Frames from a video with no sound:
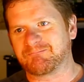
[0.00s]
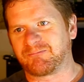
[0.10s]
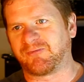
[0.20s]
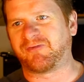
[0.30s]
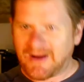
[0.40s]

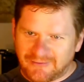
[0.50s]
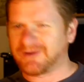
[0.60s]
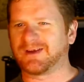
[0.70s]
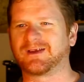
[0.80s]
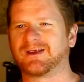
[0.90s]

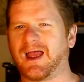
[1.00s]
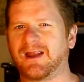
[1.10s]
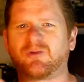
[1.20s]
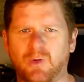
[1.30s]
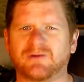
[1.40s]
fighting, and
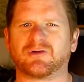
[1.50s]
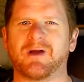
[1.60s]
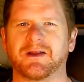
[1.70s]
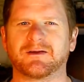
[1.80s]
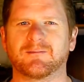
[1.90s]
it's quite
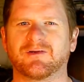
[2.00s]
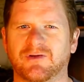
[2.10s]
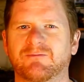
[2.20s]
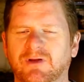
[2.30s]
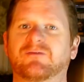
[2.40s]
dramatic. I mean,
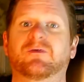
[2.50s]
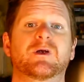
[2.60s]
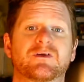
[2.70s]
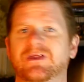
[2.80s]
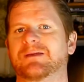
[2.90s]
it's
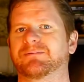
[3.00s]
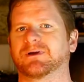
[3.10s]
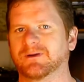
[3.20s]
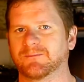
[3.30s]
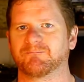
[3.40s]
very deep.
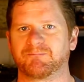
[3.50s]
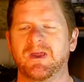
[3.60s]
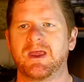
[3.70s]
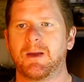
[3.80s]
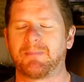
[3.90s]

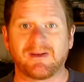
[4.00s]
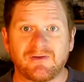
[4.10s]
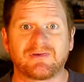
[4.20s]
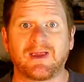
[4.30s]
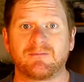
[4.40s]
But at the
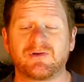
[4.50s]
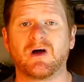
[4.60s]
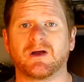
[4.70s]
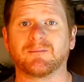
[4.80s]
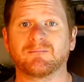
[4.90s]
same
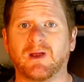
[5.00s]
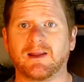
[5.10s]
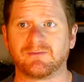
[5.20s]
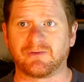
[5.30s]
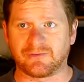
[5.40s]
time,
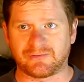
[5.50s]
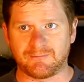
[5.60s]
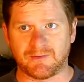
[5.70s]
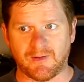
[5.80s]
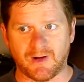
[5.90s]
and this is
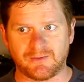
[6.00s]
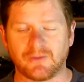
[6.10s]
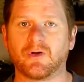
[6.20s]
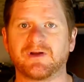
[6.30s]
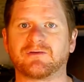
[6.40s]
something that I
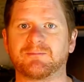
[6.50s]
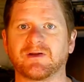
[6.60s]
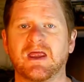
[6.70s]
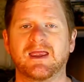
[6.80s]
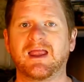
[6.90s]
did not
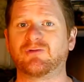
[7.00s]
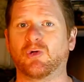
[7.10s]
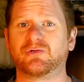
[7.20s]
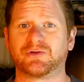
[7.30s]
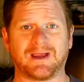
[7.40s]
expect, it's
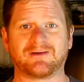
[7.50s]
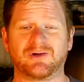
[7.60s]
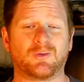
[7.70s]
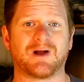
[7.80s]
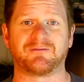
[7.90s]
also
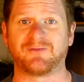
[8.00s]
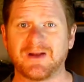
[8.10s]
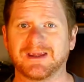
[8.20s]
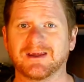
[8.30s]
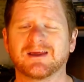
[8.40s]
actually quite
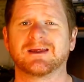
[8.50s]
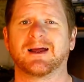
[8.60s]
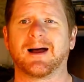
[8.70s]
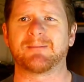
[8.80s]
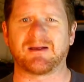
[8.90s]
funny.
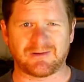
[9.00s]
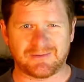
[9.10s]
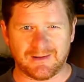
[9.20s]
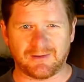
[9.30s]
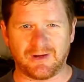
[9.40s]
As I
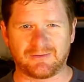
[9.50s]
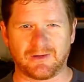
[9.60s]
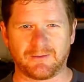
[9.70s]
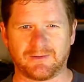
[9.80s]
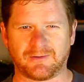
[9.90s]
said,
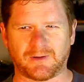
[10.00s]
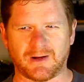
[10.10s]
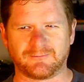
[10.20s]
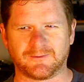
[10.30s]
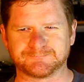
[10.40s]
it's a
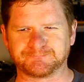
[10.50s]
kind of